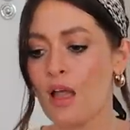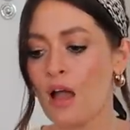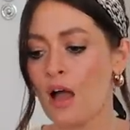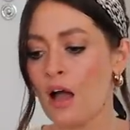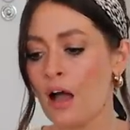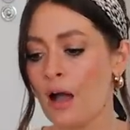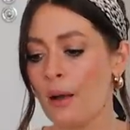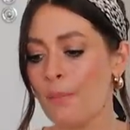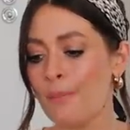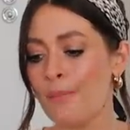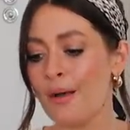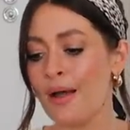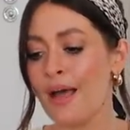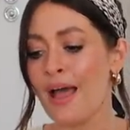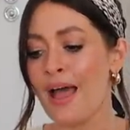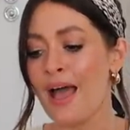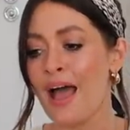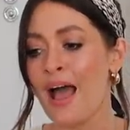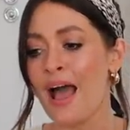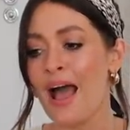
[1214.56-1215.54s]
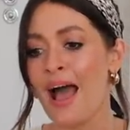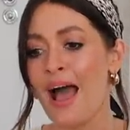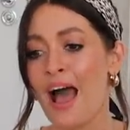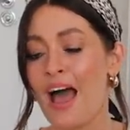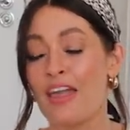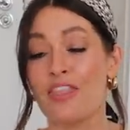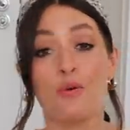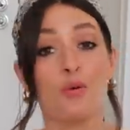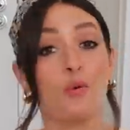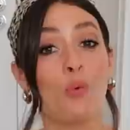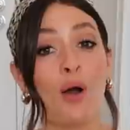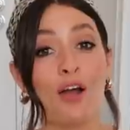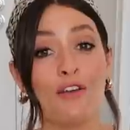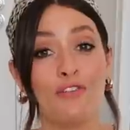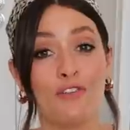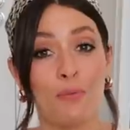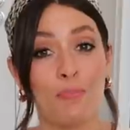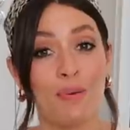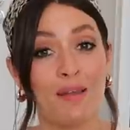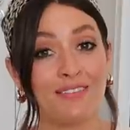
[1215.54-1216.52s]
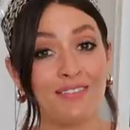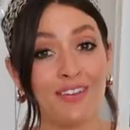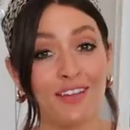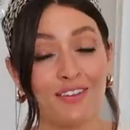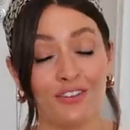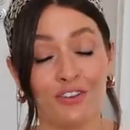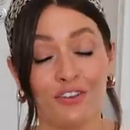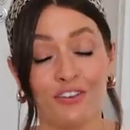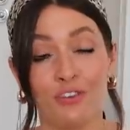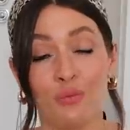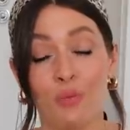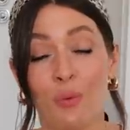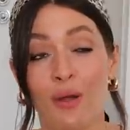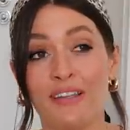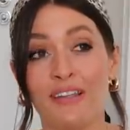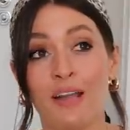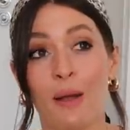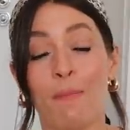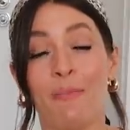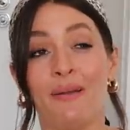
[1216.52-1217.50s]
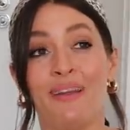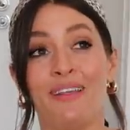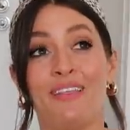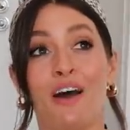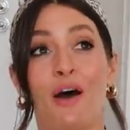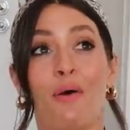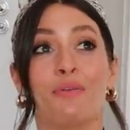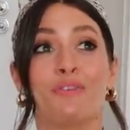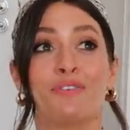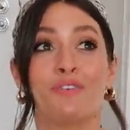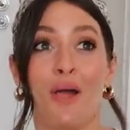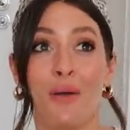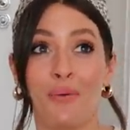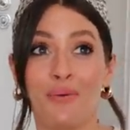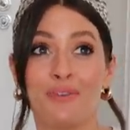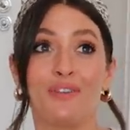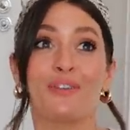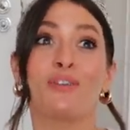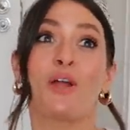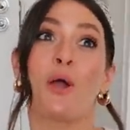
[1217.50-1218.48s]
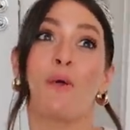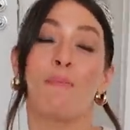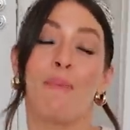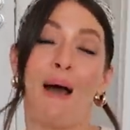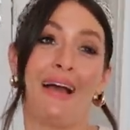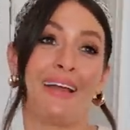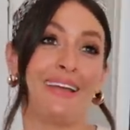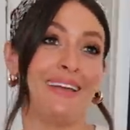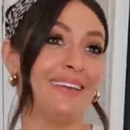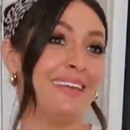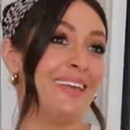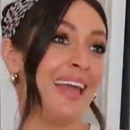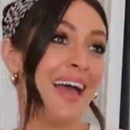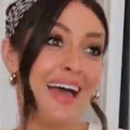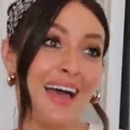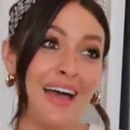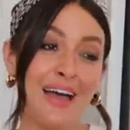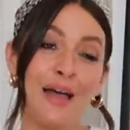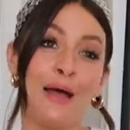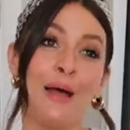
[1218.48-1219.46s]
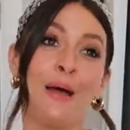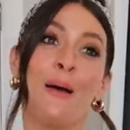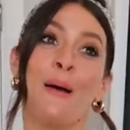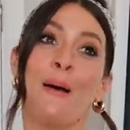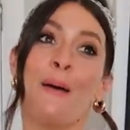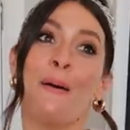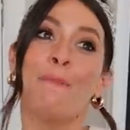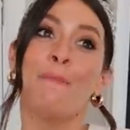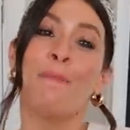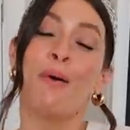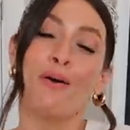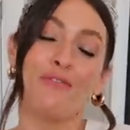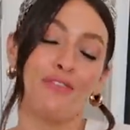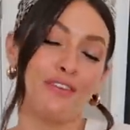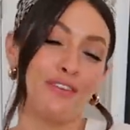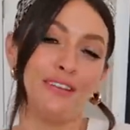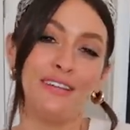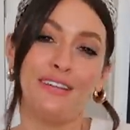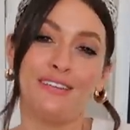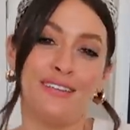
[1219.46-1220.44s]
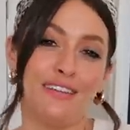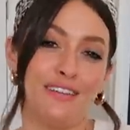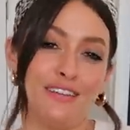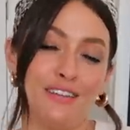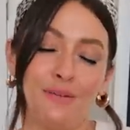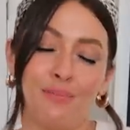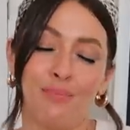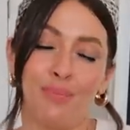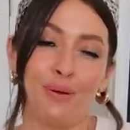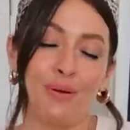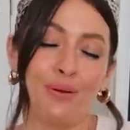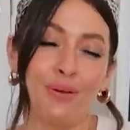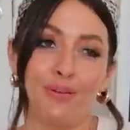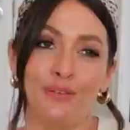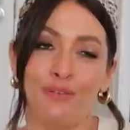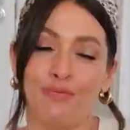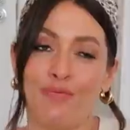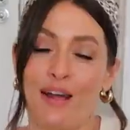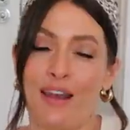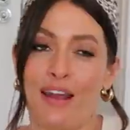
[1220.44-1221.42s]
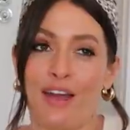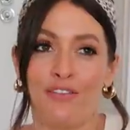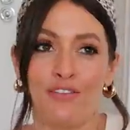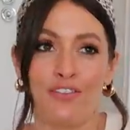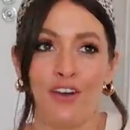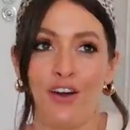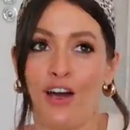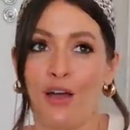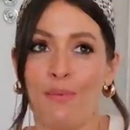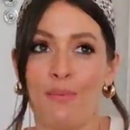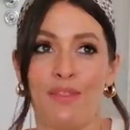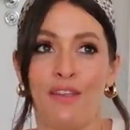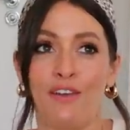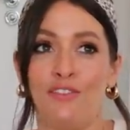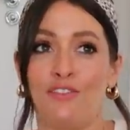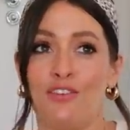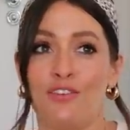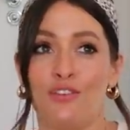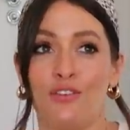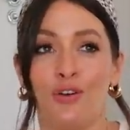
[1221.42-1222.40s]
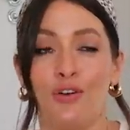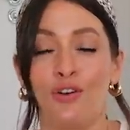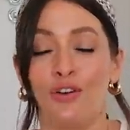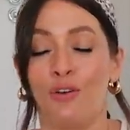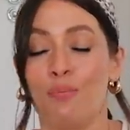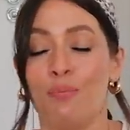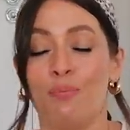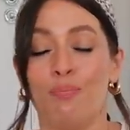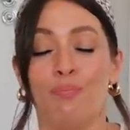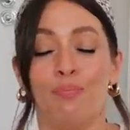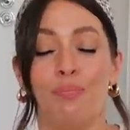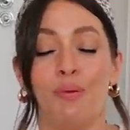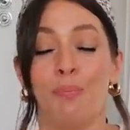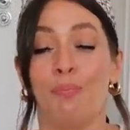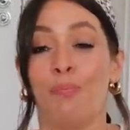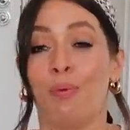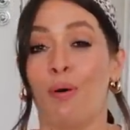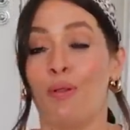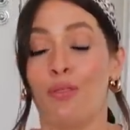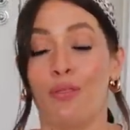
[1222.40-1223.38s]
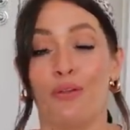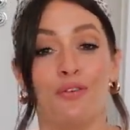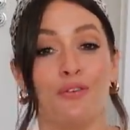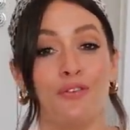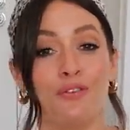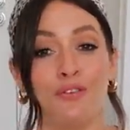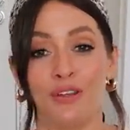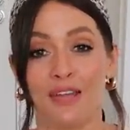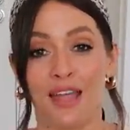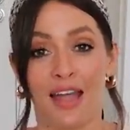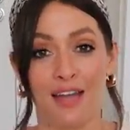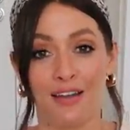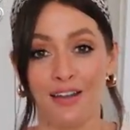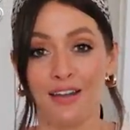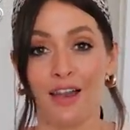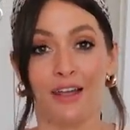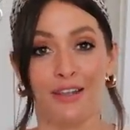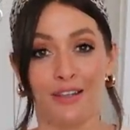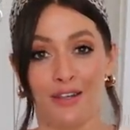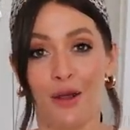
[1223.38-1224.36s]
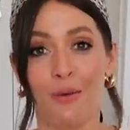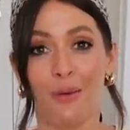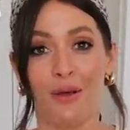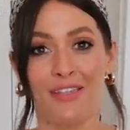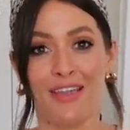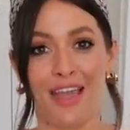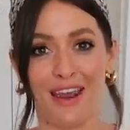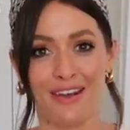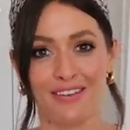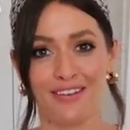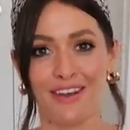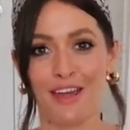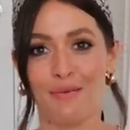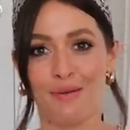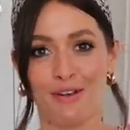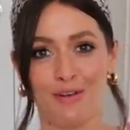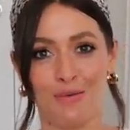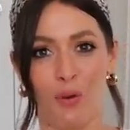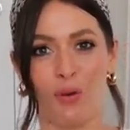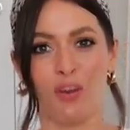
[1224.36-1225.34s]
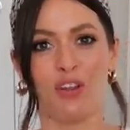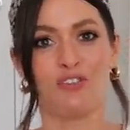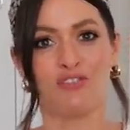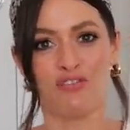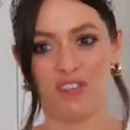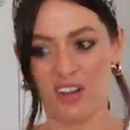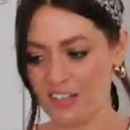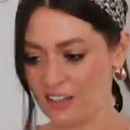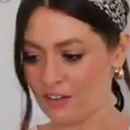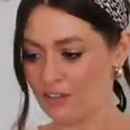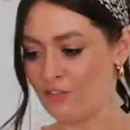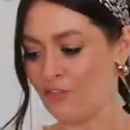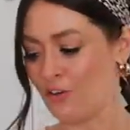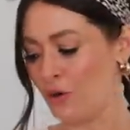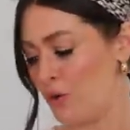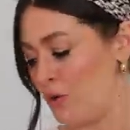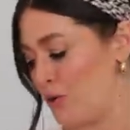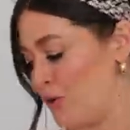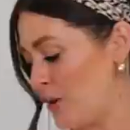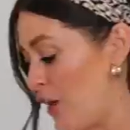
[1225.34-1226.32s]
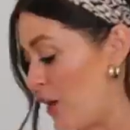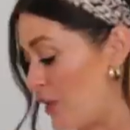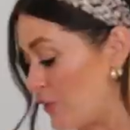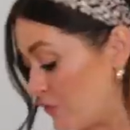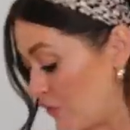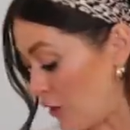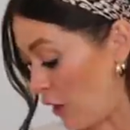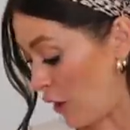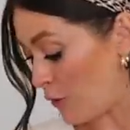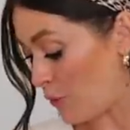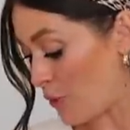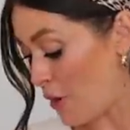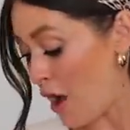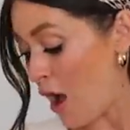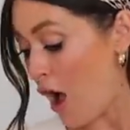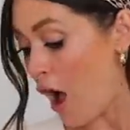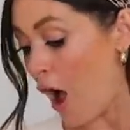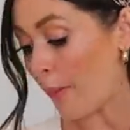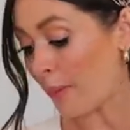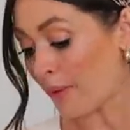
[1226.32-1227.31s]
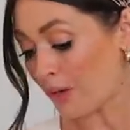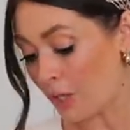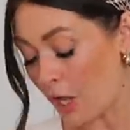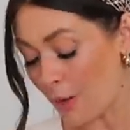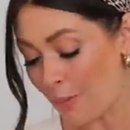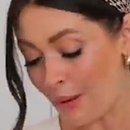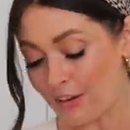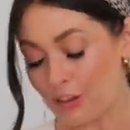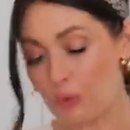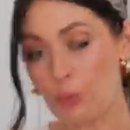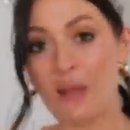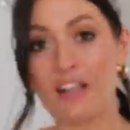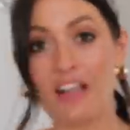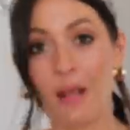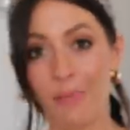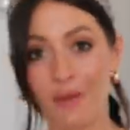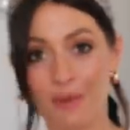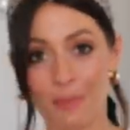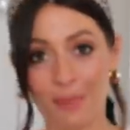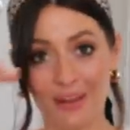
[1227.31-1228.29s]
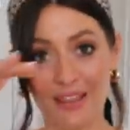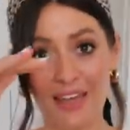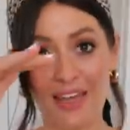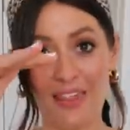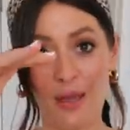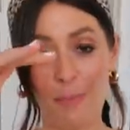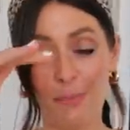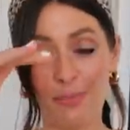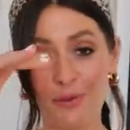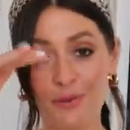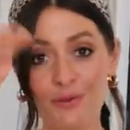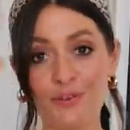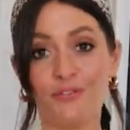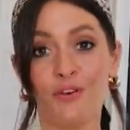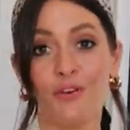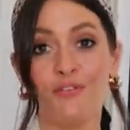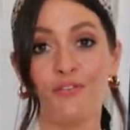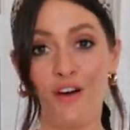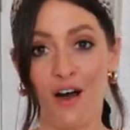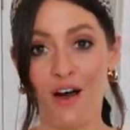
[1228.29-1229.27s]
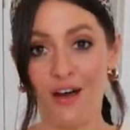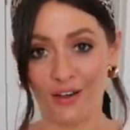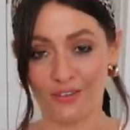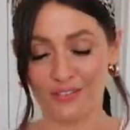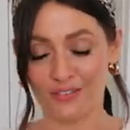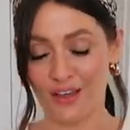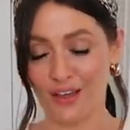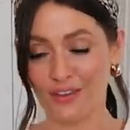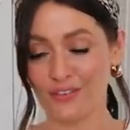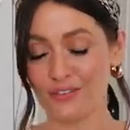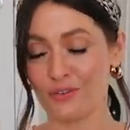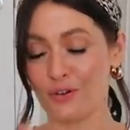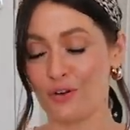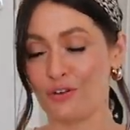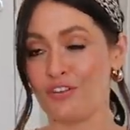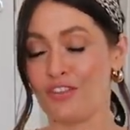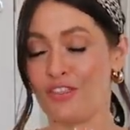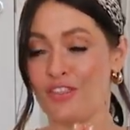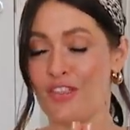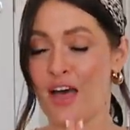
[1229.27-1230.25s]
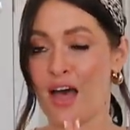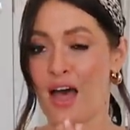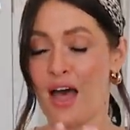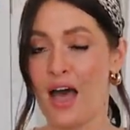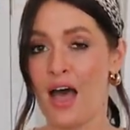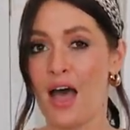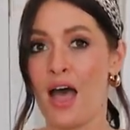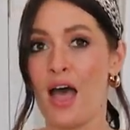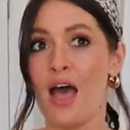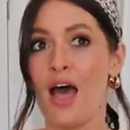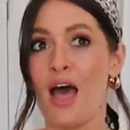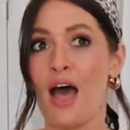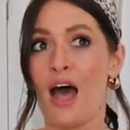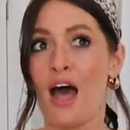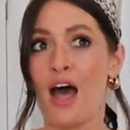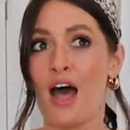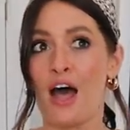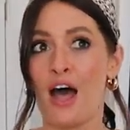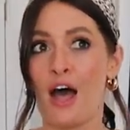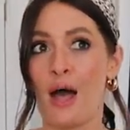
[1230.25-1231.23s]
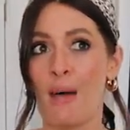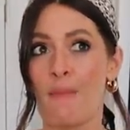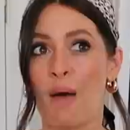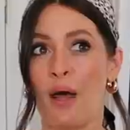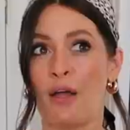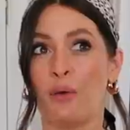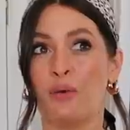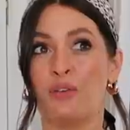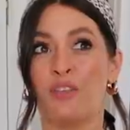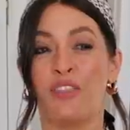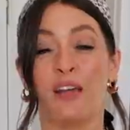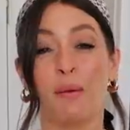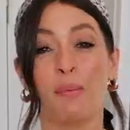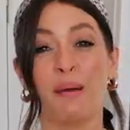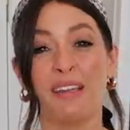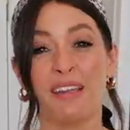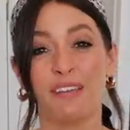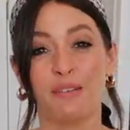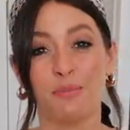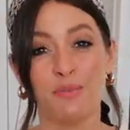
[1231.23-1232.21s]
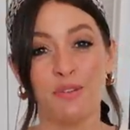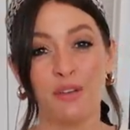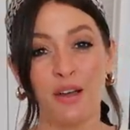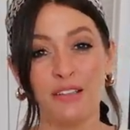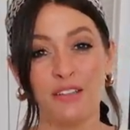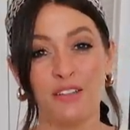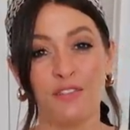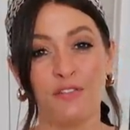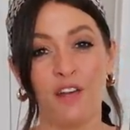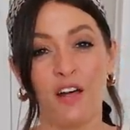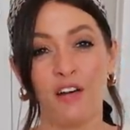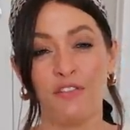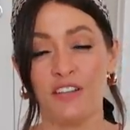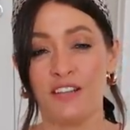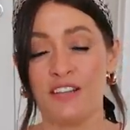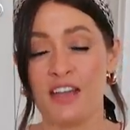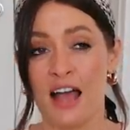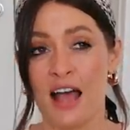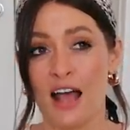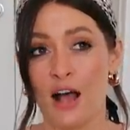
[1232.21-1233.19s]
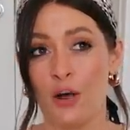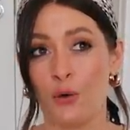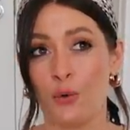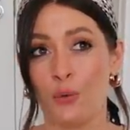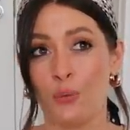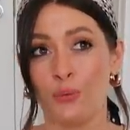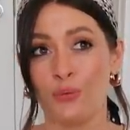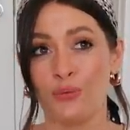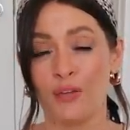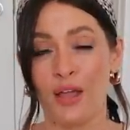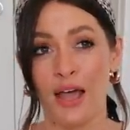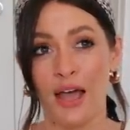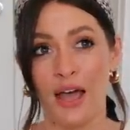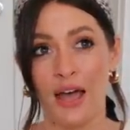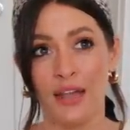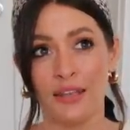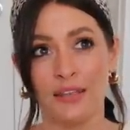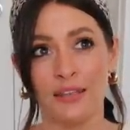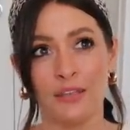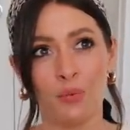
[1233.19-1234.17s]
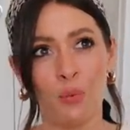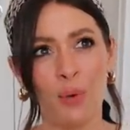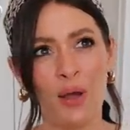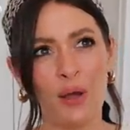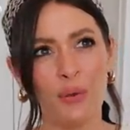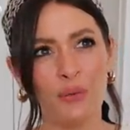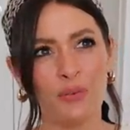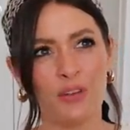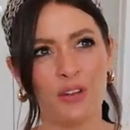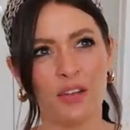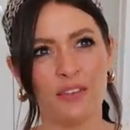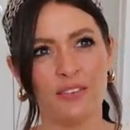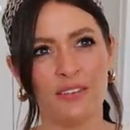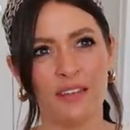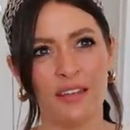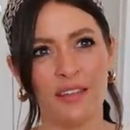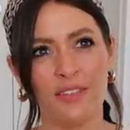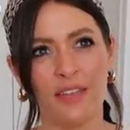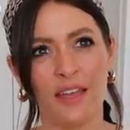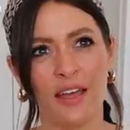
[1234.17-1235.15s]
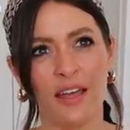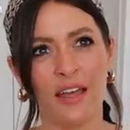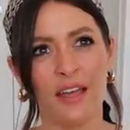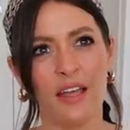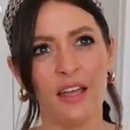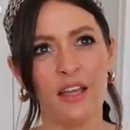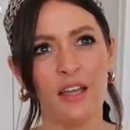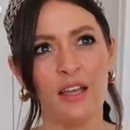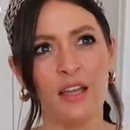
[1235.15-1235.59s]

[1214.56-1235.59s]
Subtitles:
And there were quite a few bits that I saw in the White Company that I was going to go back and get, but obviously didn't because ran out of time and then just couldn't be bothered to catch. Like, you know, at the end of the day when you want a drink and food. So I'm going to go back to the White Company. I'm going to get that beautiful vase that I saw in there. I also think I might get some nice fluffy towels, and what else did I see in there?